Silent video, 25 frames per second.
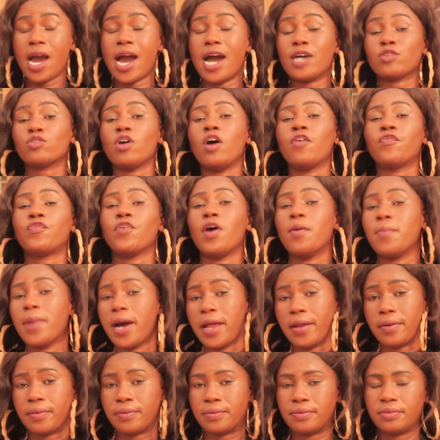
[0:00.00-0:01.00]
As all for
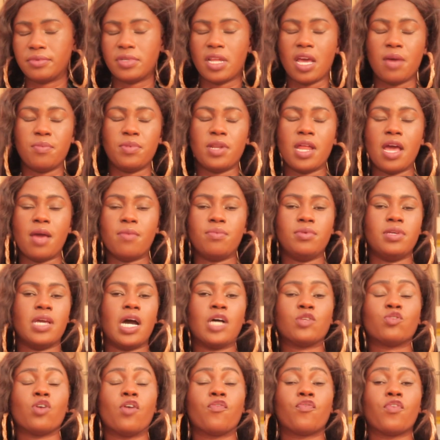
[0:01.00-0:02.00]
manu, baby,
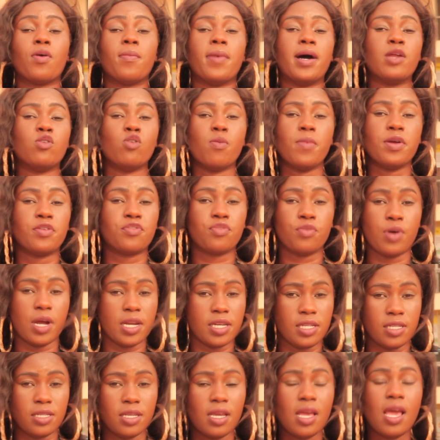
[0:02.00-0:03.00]
as all for manu, which
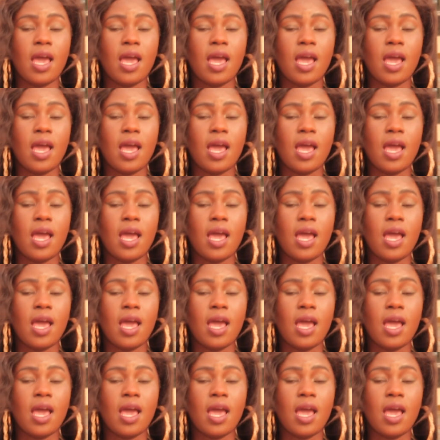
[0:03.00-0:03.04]
ready.